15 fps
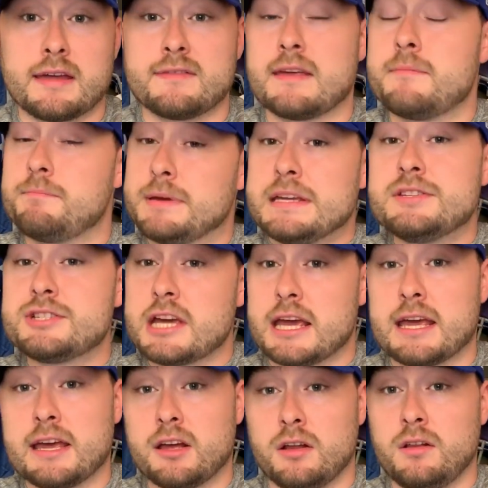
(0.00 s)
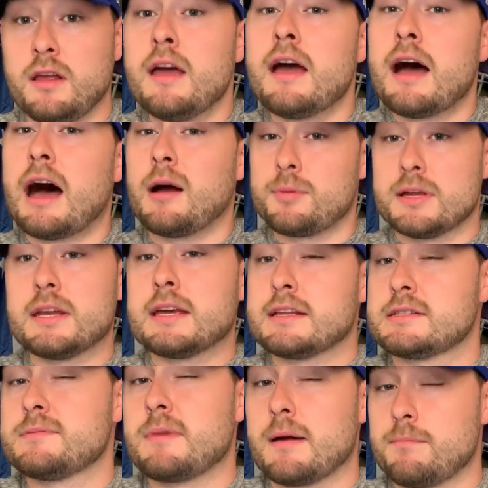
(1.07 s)
And then BJ Hill, I'm going to
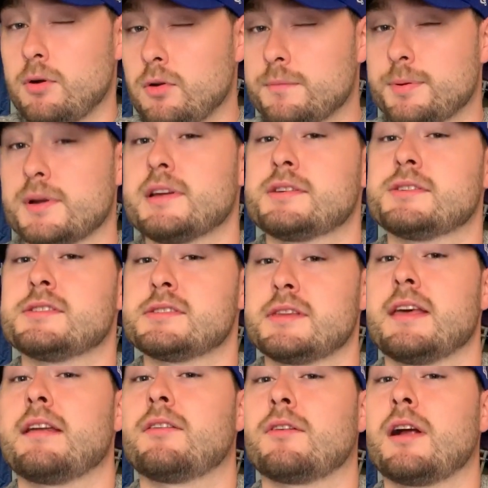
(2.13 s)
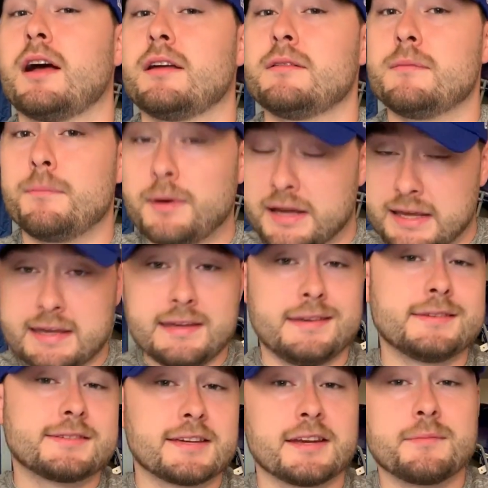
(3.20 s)
get to my bold predictions later on, but
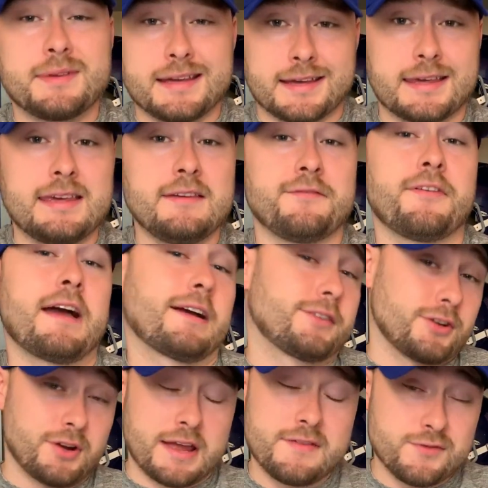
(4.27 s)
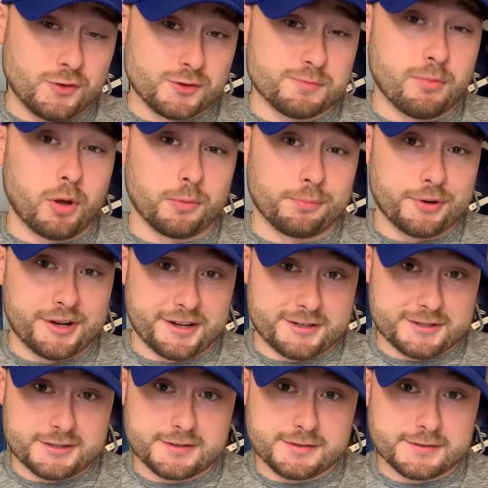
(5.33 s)
he is going to be a key factor in those bold
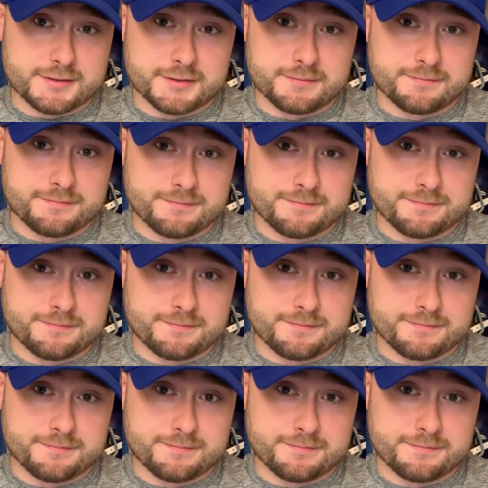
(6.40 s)
predictions.